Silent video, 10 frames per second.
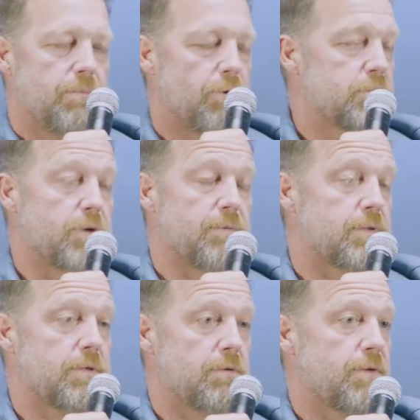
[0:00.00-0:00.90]
Bullet Train
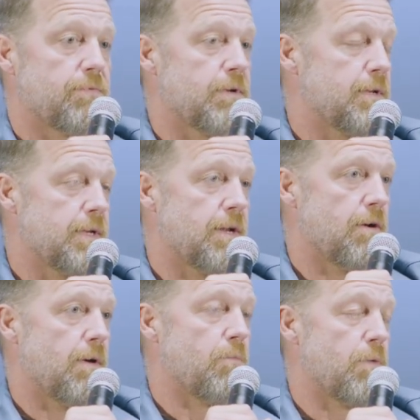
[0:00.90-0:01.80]
was no different. You
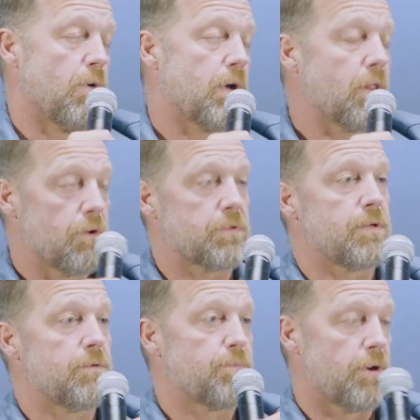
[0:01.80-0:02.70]
know, we work
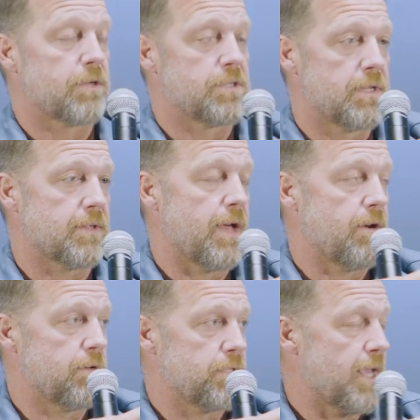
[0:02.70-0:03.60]
closely with production
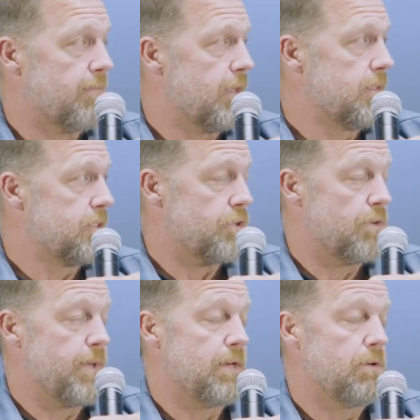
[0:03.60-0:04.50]
designer David
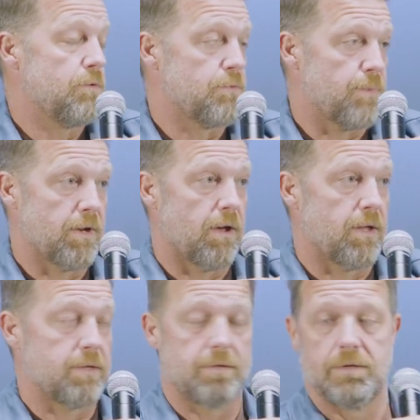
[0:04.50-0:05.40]
Shuneman, who's been
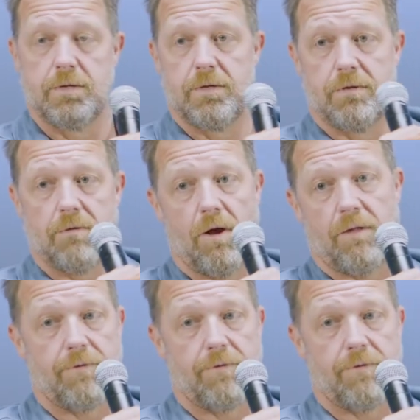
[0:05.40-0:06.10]
on all